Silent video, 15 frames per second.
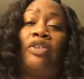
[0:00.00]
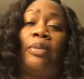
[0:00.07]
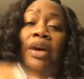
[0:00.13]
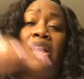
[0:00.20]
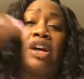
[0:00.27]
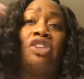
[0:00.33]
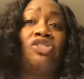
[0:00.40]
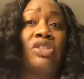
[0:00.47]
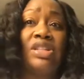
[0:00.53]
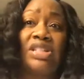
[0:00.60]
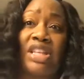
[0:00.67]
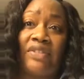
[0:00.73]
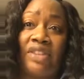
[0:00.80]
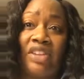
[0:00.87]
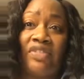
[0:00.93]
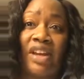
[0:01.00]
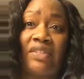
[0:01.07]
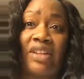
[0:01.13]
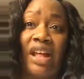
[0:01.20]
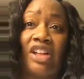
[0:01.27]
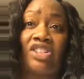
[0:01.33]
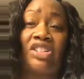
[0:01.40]
from
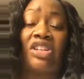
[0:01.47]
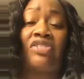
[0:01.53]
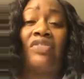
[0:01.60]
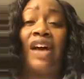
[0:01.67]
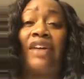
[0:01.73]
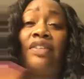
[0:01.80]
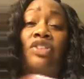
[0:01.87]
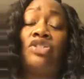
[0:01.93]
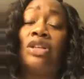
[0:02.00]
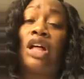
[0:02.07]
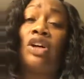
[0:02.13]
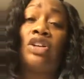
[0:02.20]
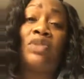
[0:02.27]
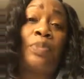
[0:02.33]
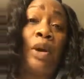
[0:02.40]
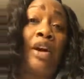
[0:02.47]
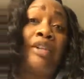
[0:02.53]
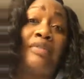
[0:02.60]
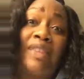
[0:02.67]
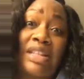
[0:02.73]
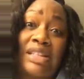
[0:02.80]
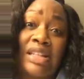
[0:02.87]
$175 to $500
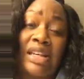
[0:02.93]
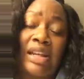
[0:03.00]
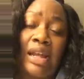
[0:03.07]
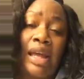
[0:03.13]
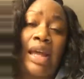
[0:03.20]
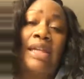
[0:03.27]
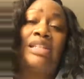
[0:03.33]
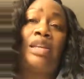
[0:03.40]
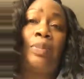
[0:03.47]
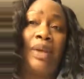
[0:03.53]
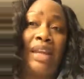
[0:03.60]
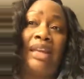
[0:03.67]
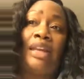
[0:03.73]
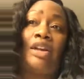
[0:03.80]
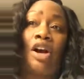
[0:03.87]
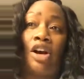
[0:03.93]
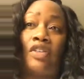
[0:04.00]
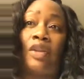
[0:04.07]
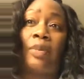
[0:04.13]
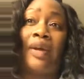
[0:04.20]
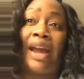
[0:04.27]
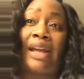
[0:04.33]
per visit, depending on
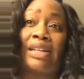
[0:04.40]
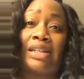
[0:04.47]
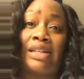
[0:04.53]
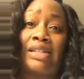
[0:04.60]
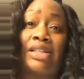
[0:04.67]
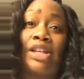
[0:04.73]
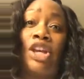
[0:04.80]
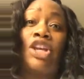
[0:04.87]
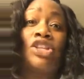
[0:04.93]
the practice.